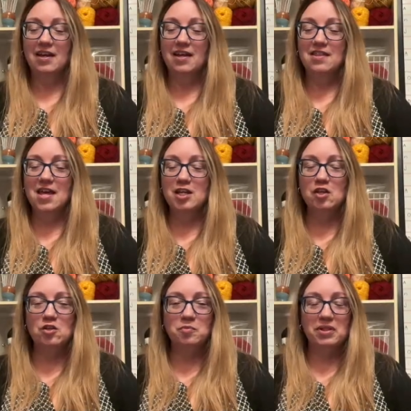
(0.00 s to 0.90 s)
Then I
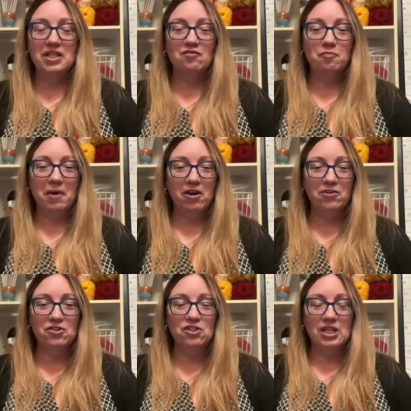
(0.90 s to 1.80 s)
do believe
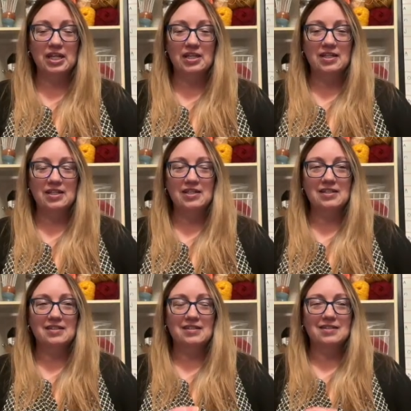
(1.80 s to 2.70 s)
March
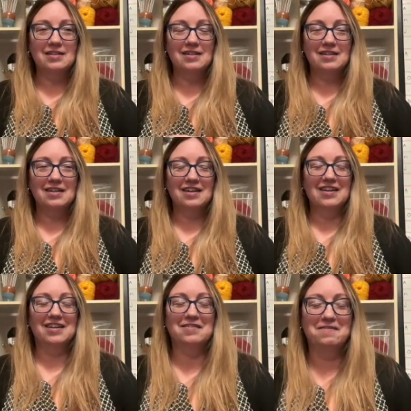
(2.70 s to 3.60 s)
is,
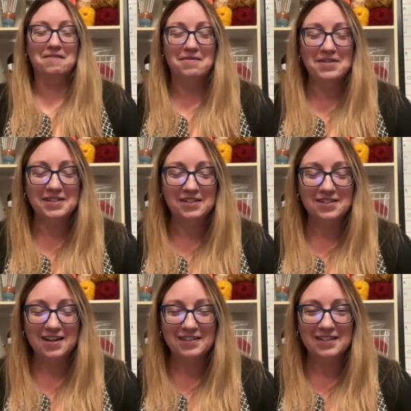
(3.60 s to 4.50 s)
what was it,
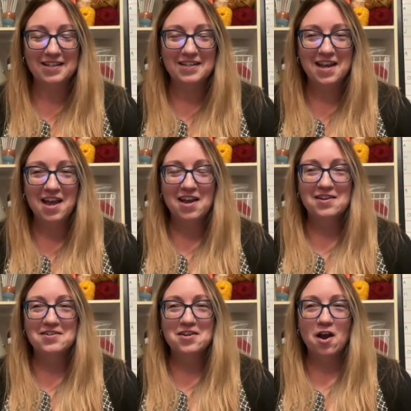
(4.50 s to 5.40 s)
Jocelyn?
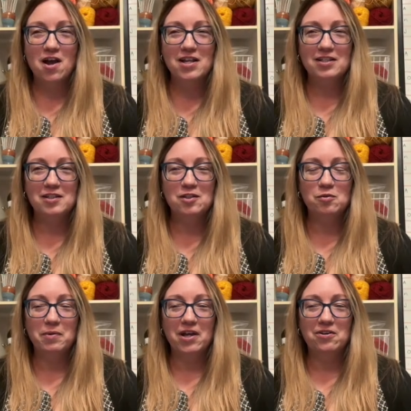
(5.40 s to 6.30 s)

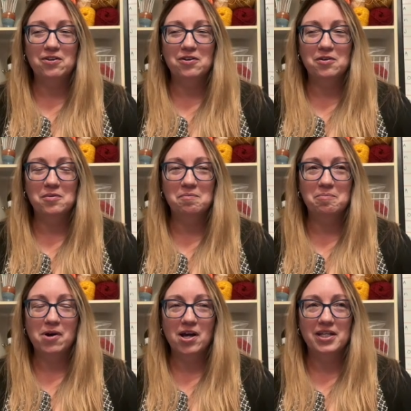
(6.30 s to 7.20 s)
Non-sweater
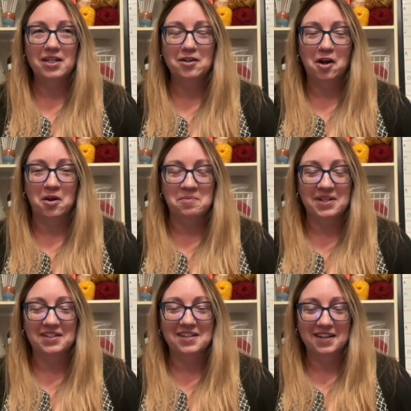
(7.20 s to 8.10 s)
body garment